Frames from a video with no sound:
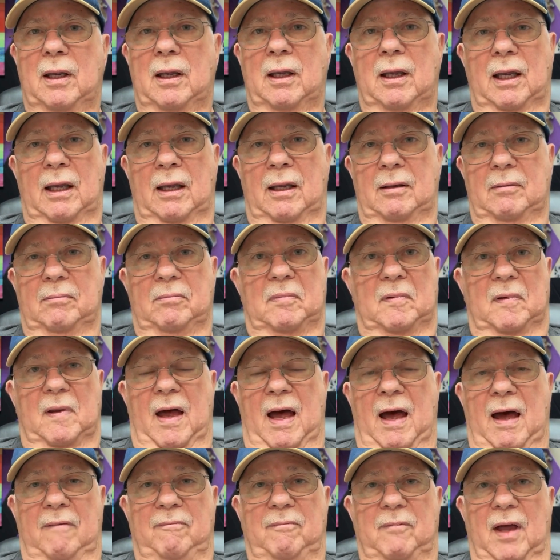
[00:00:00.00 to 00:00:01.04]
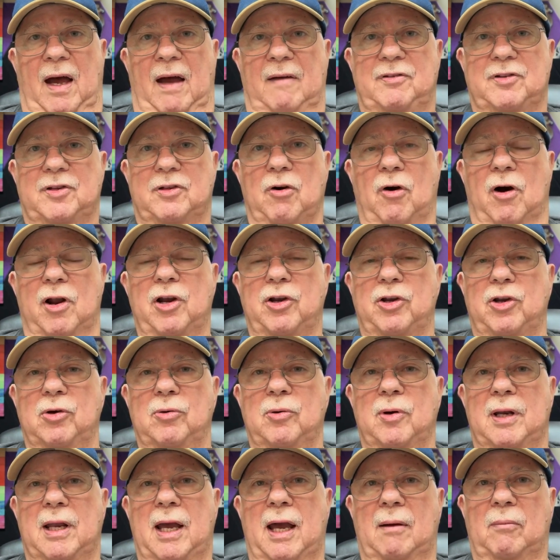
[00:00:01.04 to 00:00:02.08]
And I've started
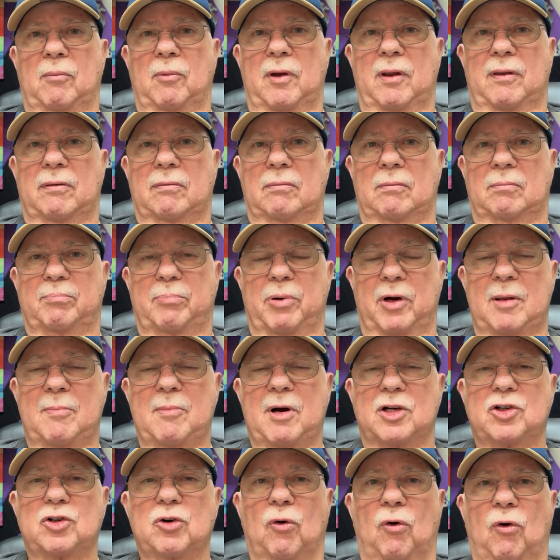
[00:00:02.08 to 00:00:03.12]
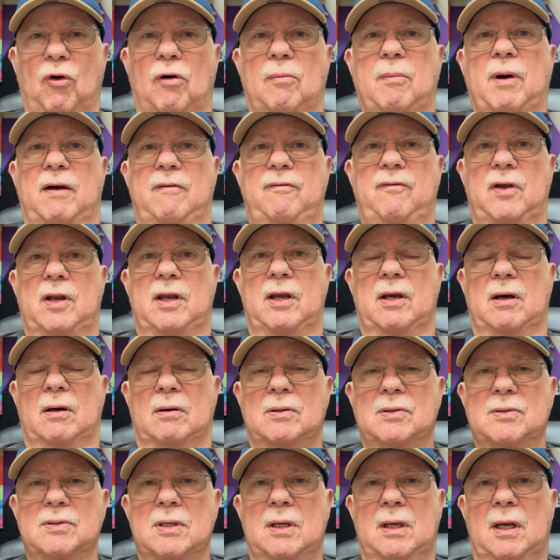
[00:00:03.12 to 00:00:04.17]
doing that with pretty much all my
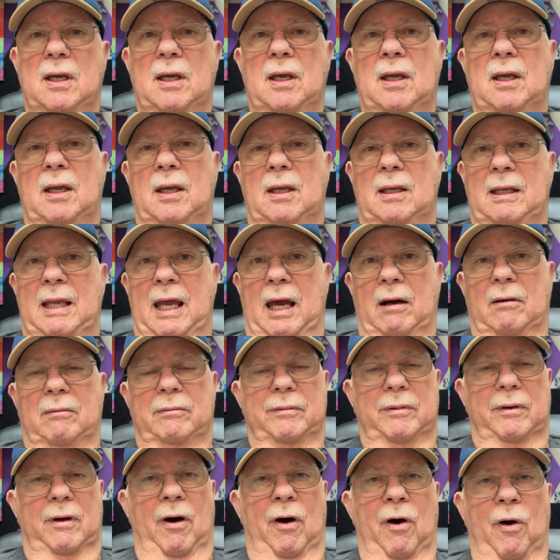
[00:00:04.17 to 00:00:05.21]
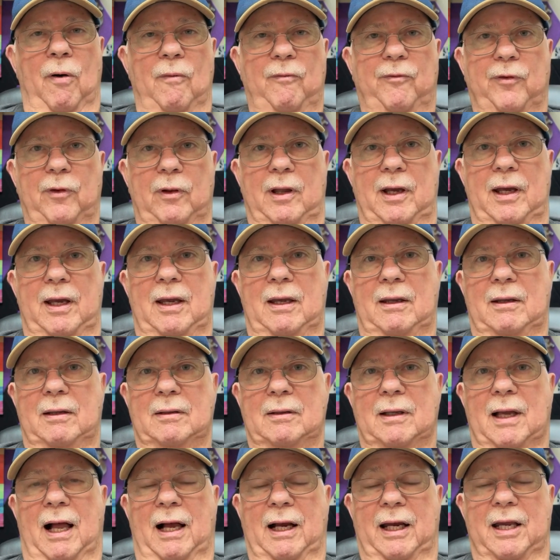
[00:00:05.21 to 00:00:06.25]
videos. Now, hopefully,
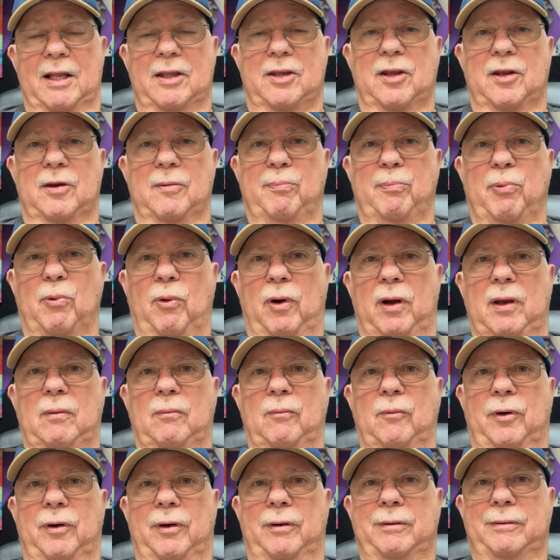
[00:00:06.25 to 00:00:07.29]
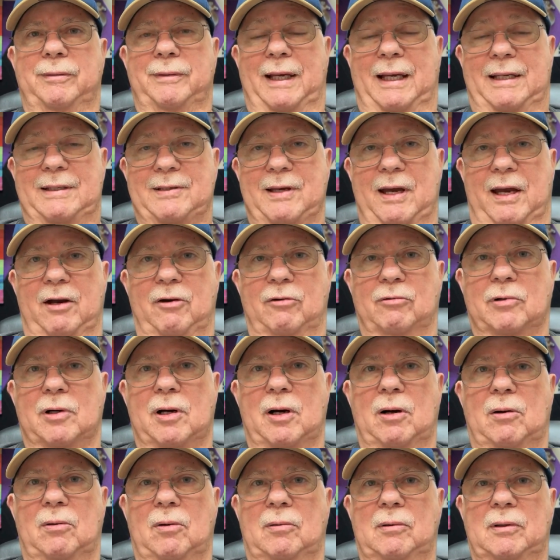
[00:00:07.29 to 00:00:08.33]
I'll get to the point where as I
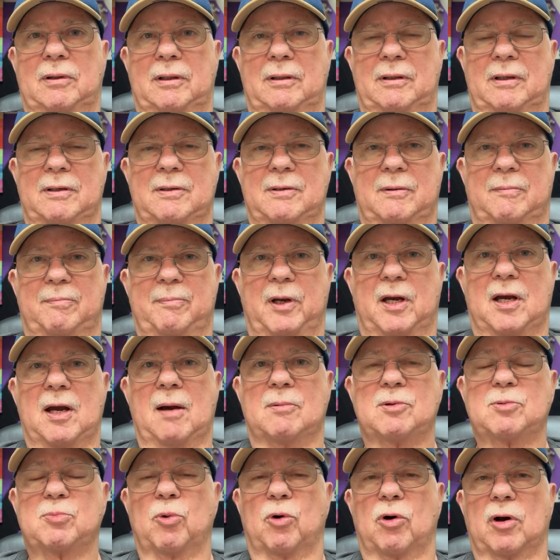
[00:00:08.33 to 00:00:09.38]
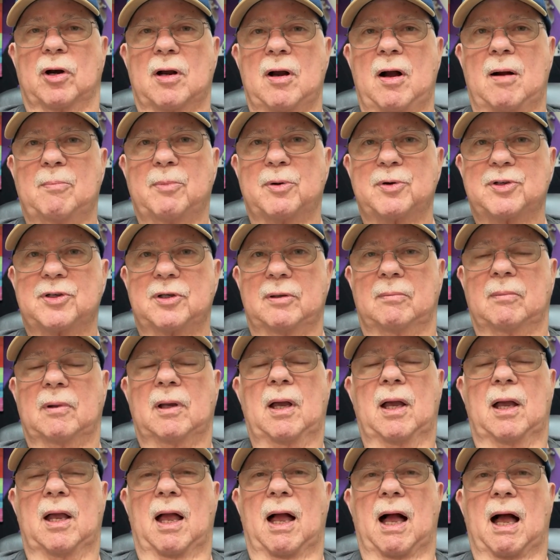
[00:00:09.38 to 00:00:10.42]
grow and it becomes more cumbersome,
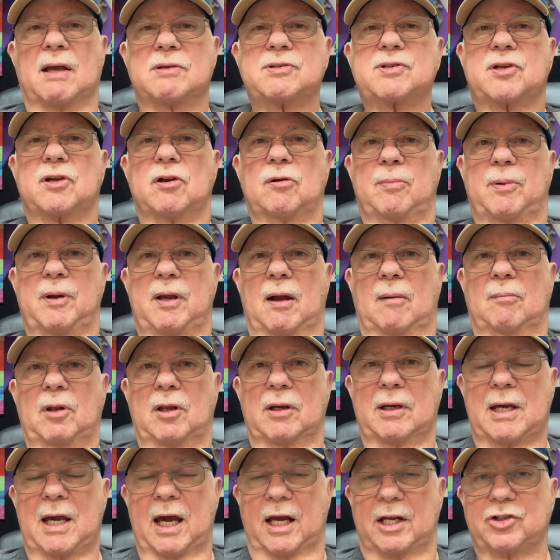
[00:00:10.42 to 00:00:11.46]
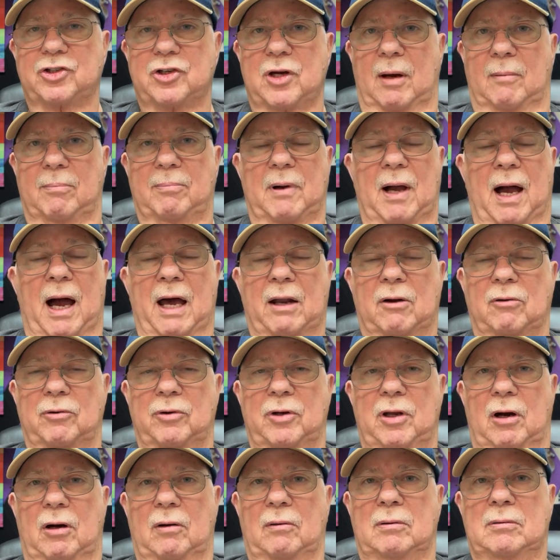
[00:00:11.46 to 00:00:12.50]
I'll still be able to catch up. I don't
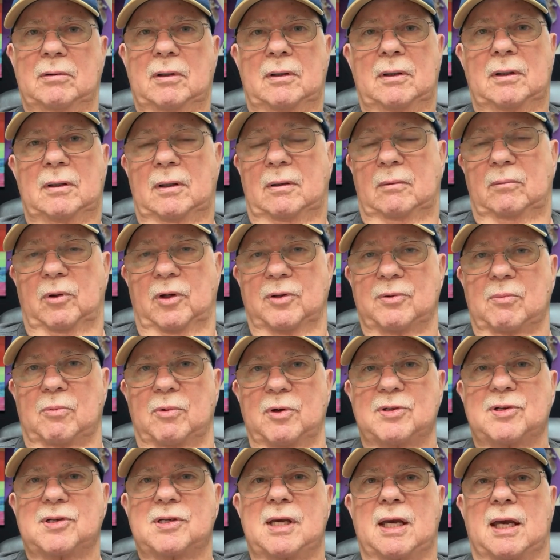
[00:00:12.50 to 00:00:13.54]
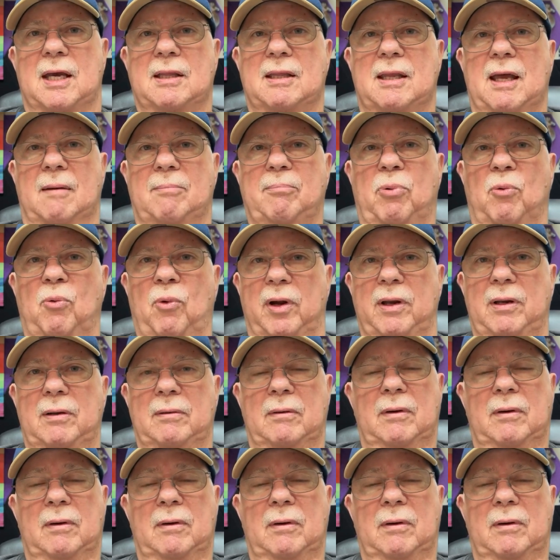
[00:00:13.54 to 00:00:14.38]
know. We'll see at that point.